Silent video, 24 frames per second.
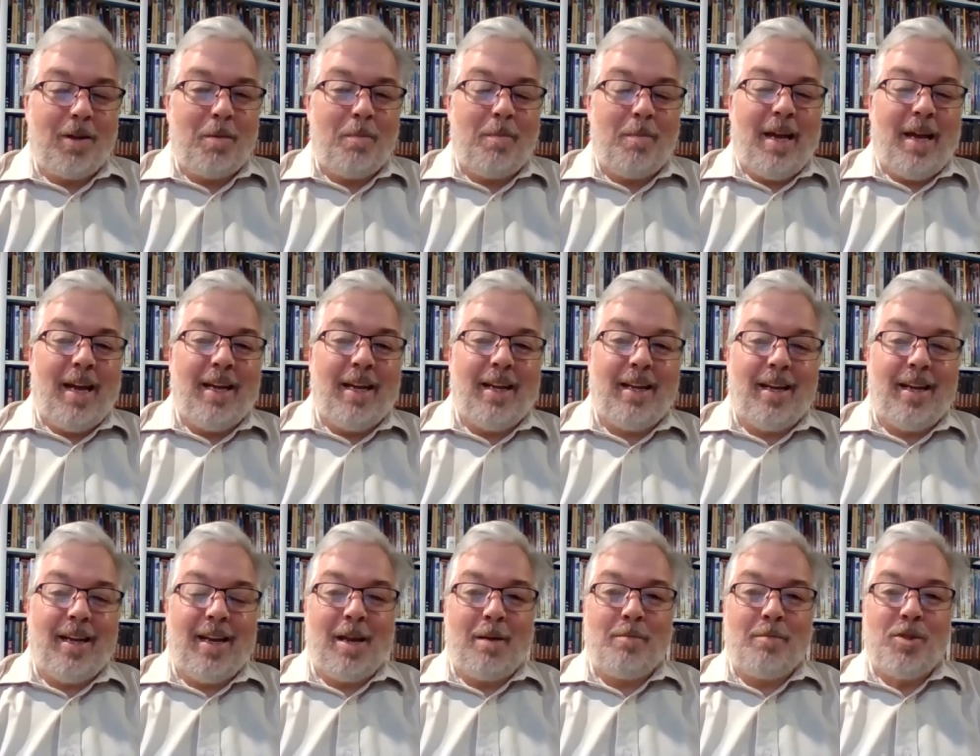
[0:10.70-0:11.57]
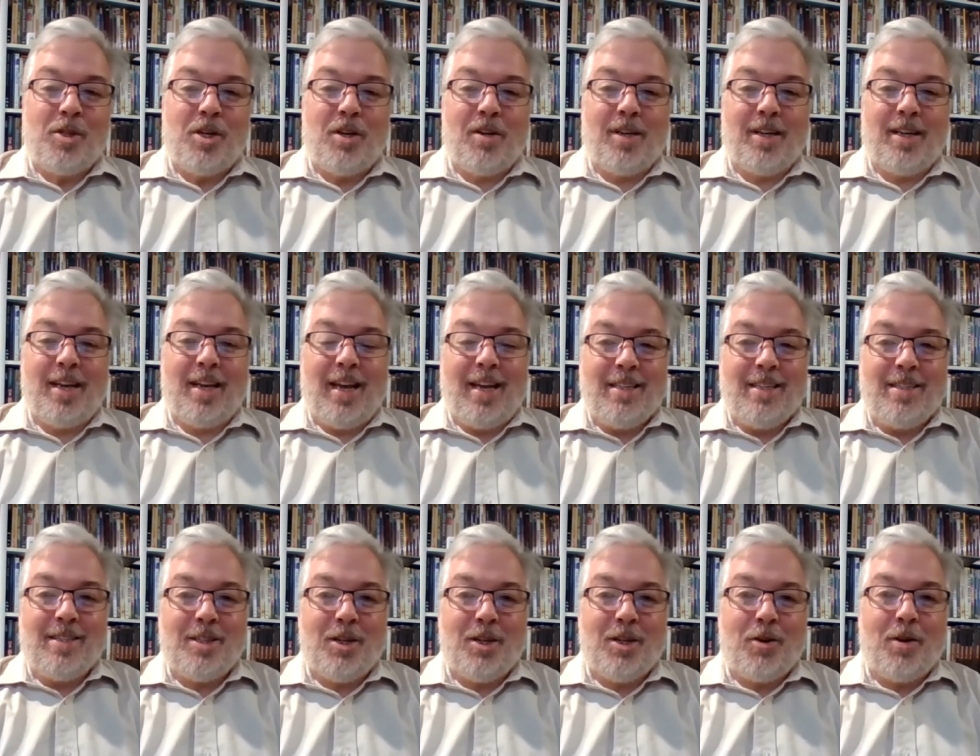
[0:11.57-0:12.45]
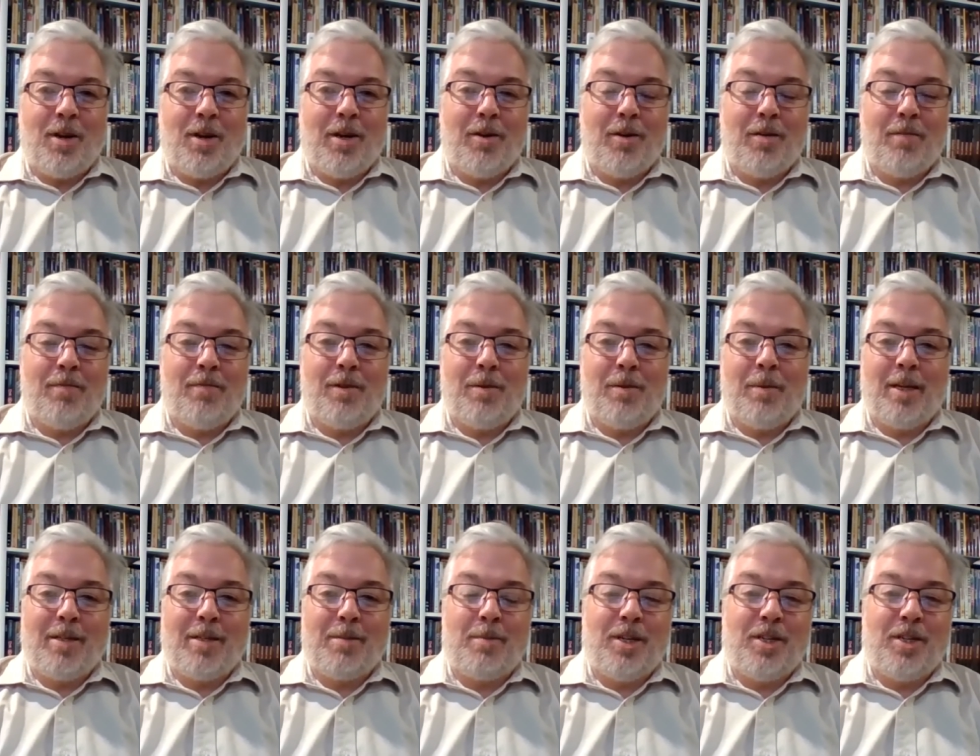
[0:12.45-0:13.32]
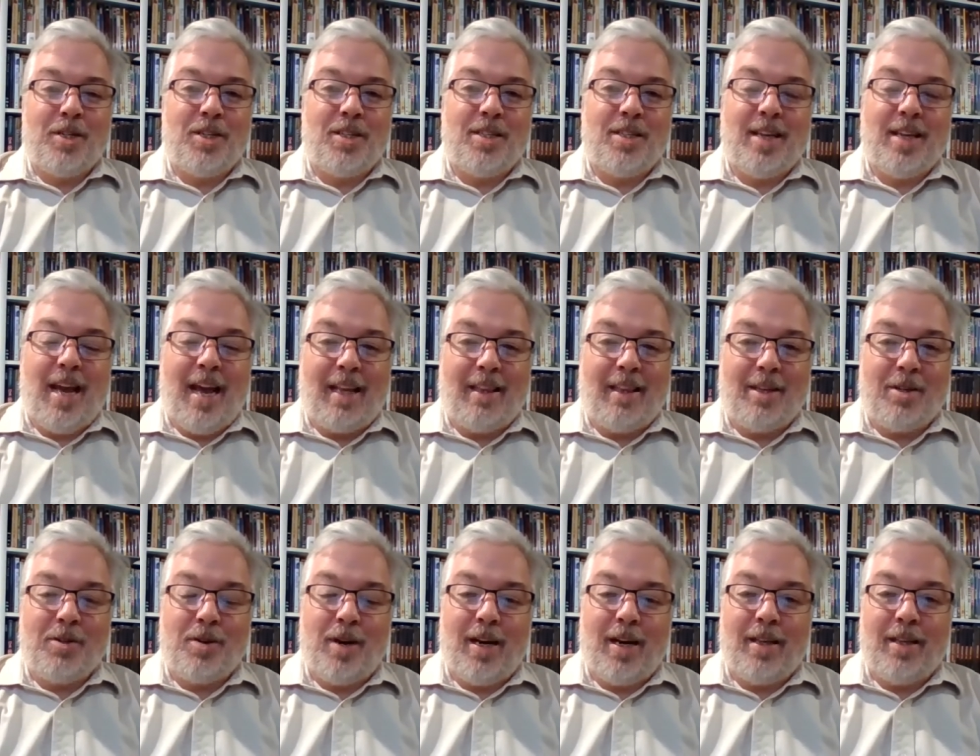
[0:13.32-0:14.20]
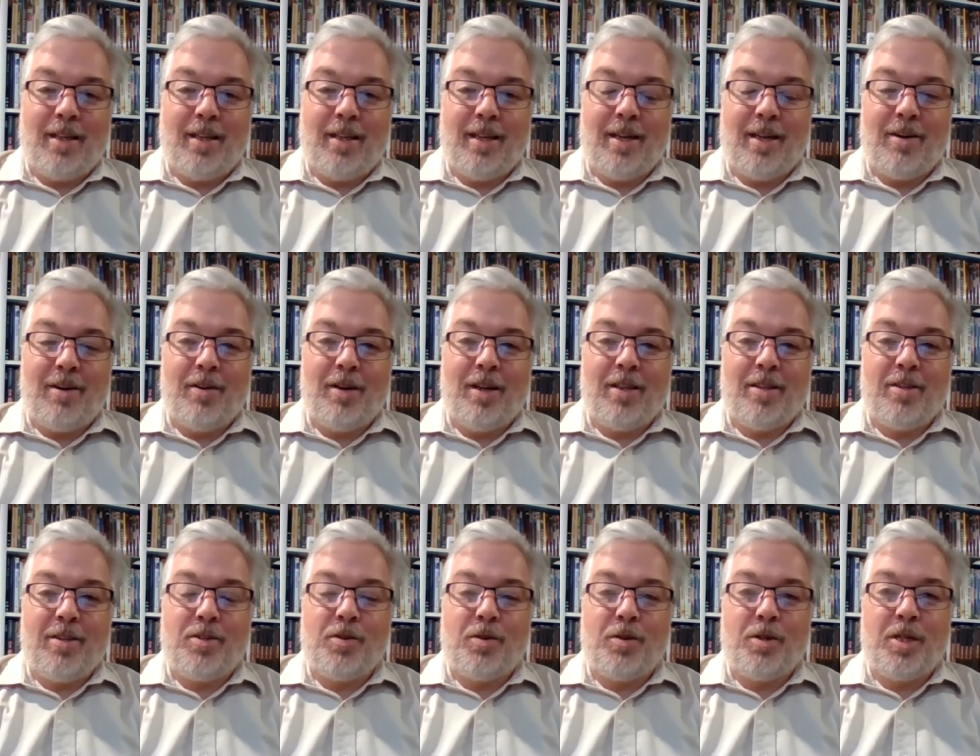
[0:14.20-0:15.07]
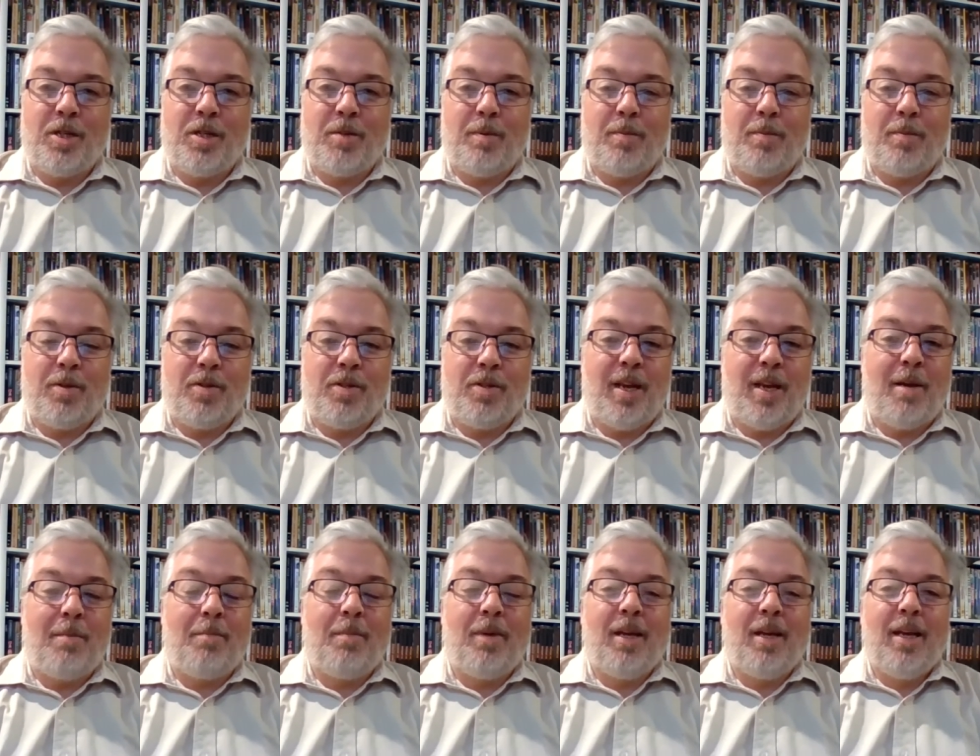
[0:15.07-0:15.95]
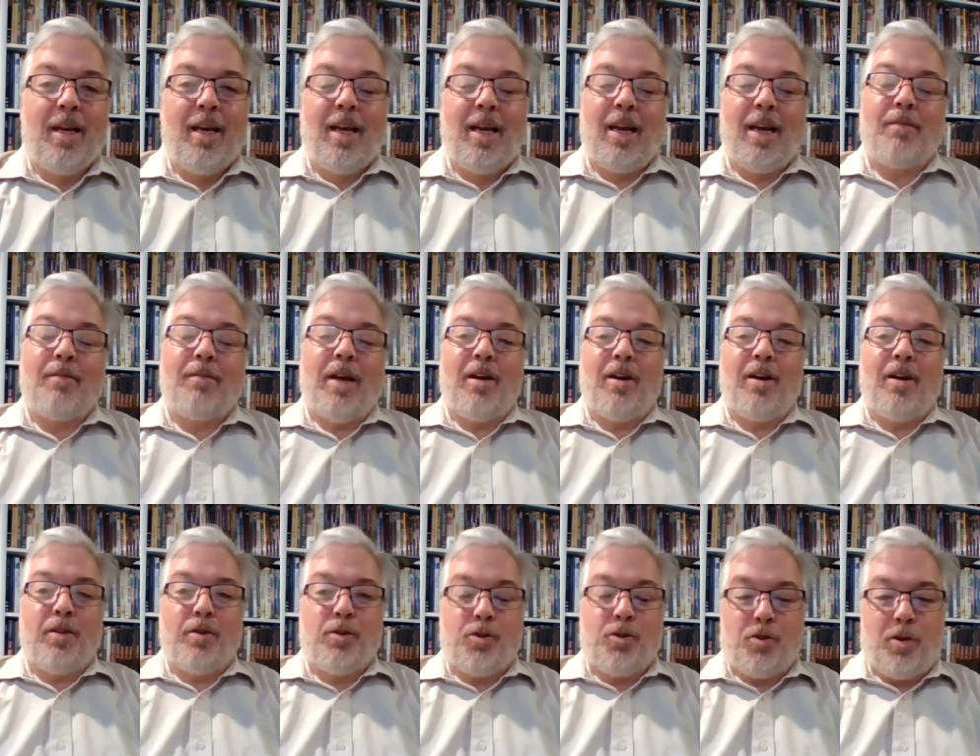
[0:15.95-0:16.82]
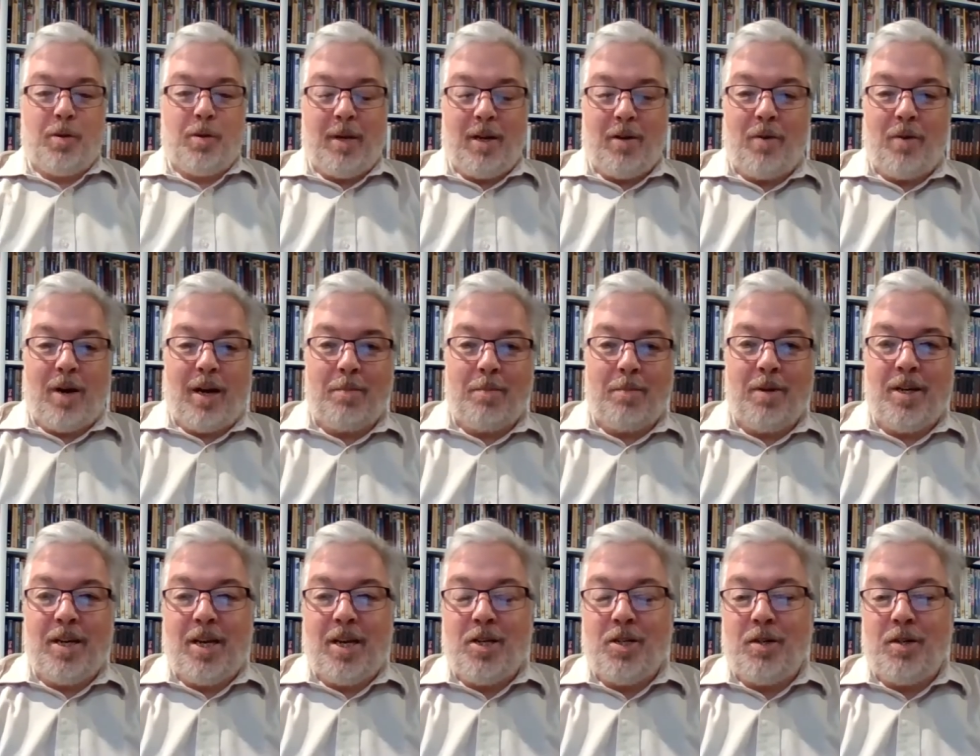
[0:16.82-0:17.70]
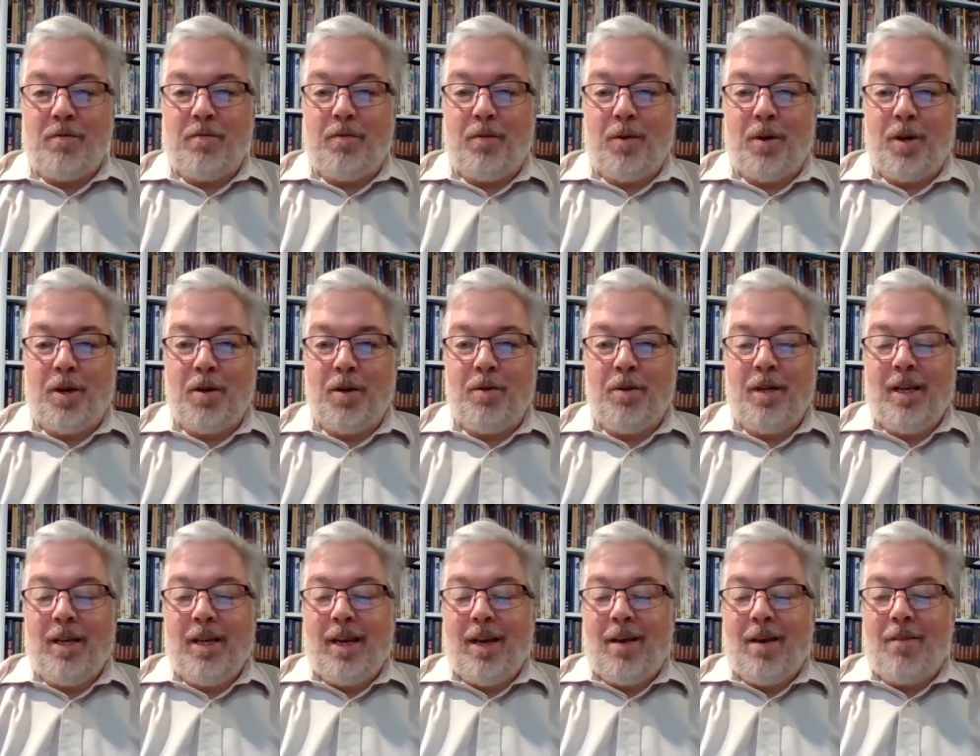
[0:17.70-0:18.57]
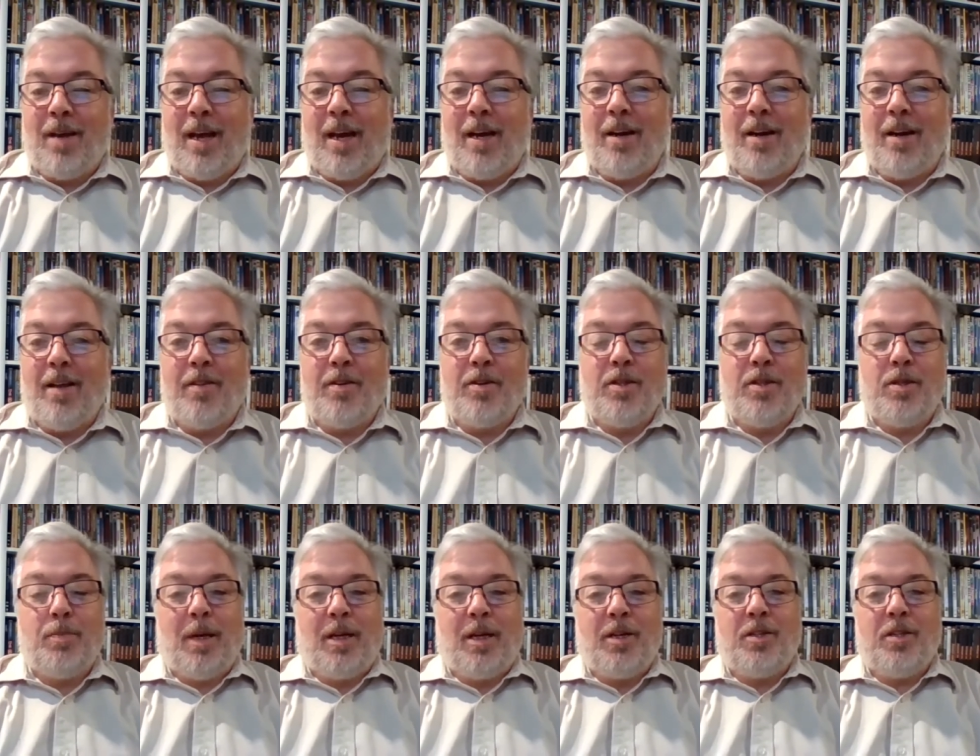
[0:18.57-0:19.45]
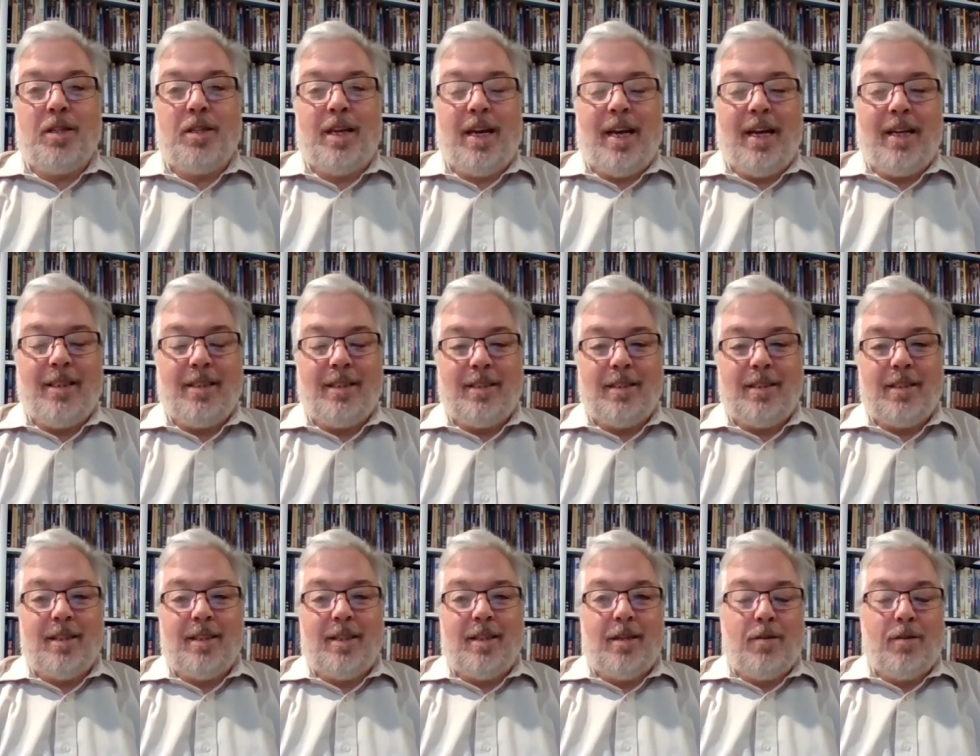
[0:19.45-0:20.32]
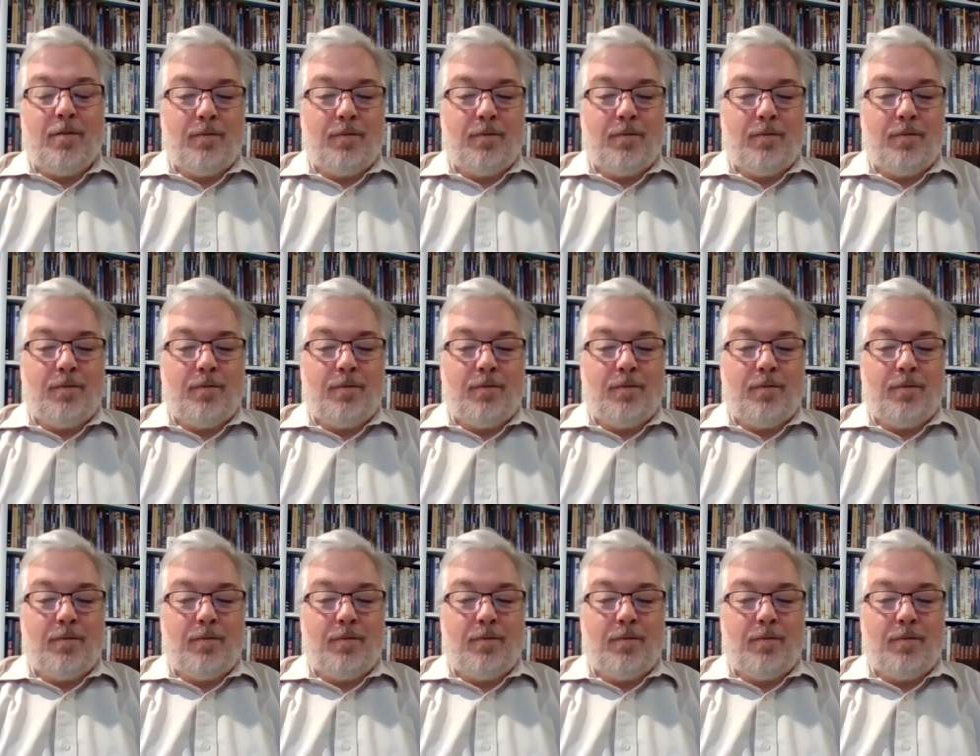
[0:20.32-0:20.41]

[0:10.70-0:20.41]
welcome back. I am Jared Case, curator of film exhibitions at the Dryden Theater and the George Eastman Museum. I've got another streaming recommendation for you. I've got another special guest.